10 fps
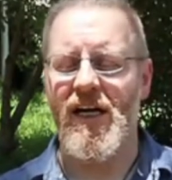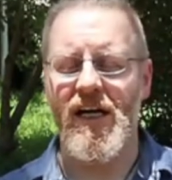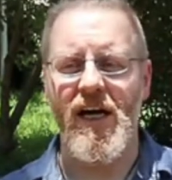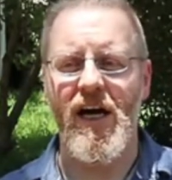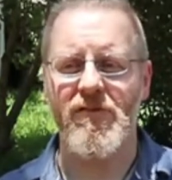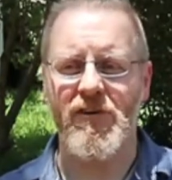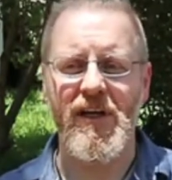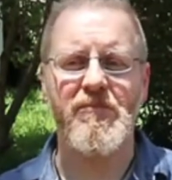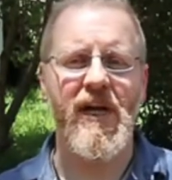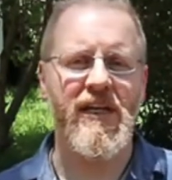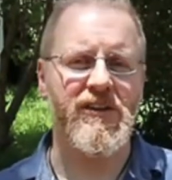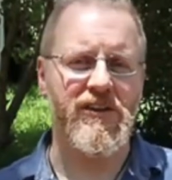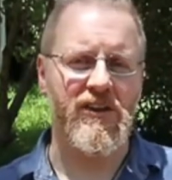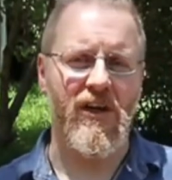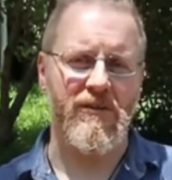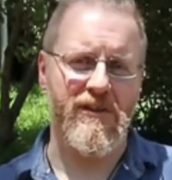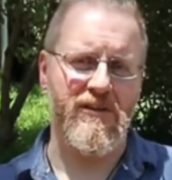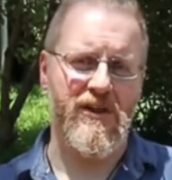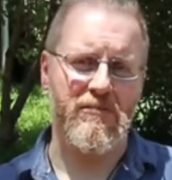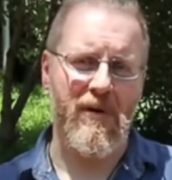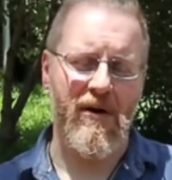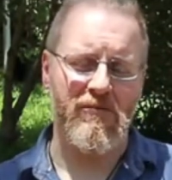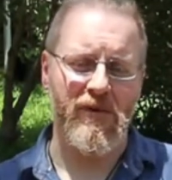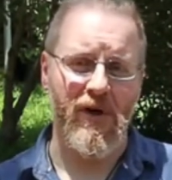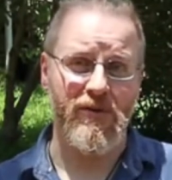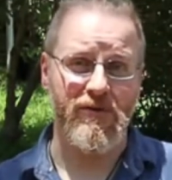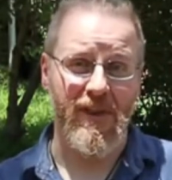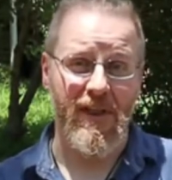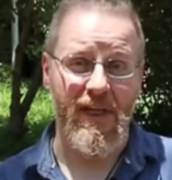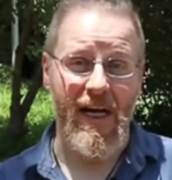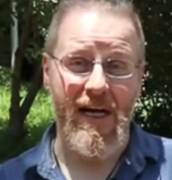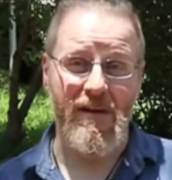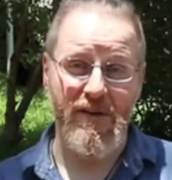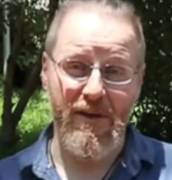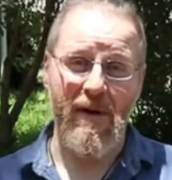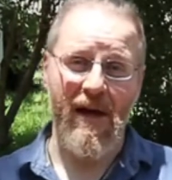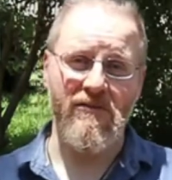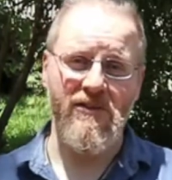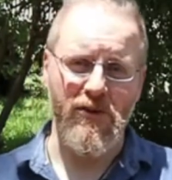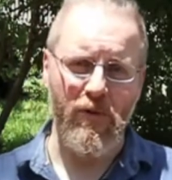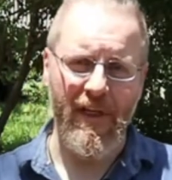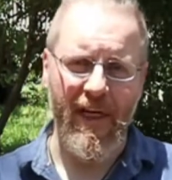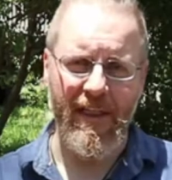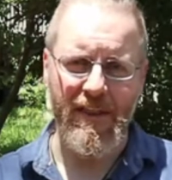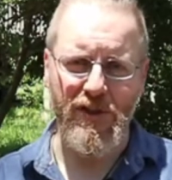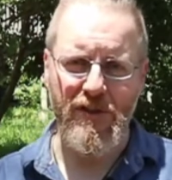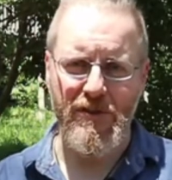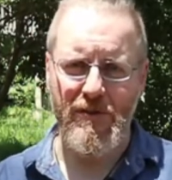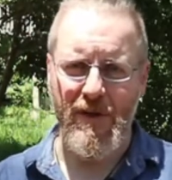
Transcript: I recommend you start with a 30-pound bow, 30 pounds at 28 inches.